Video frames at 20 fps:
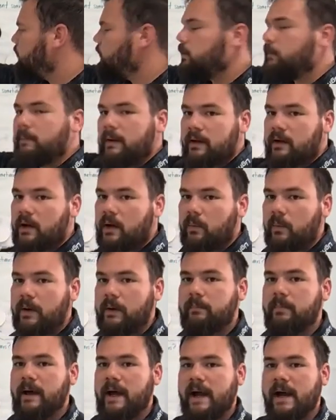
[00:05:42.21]
we make our way
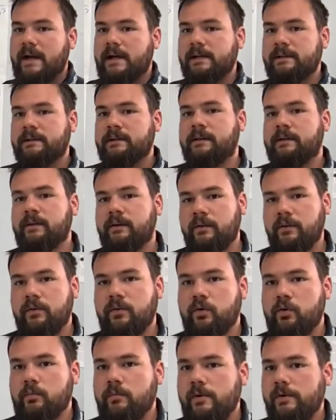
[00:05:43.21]
back to the
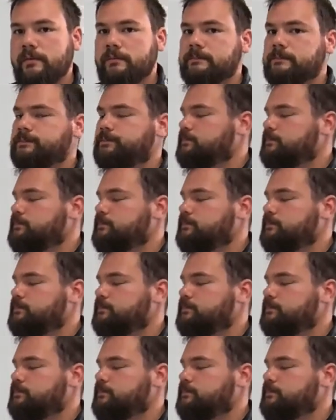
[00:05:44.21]
new moon.